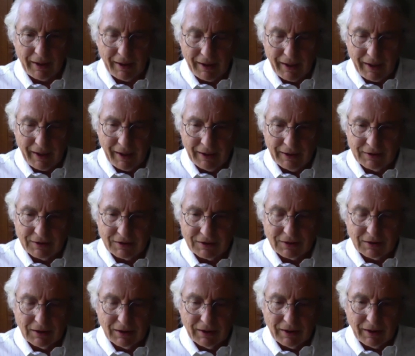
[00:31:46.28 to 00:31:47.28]
and
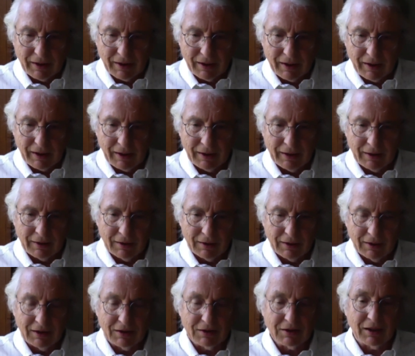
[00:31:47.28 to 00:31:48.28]

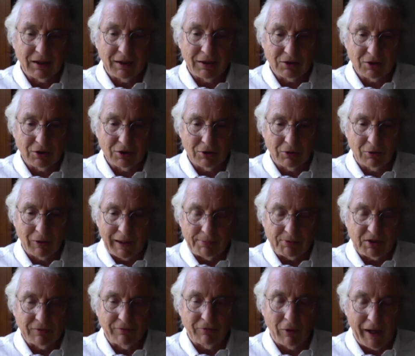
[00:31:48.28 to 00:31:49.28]
let's say it's The
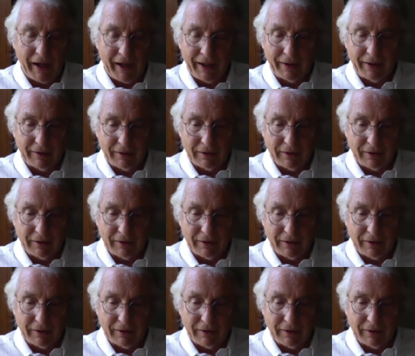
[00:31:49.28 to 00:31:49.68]
Grapes of Wrath,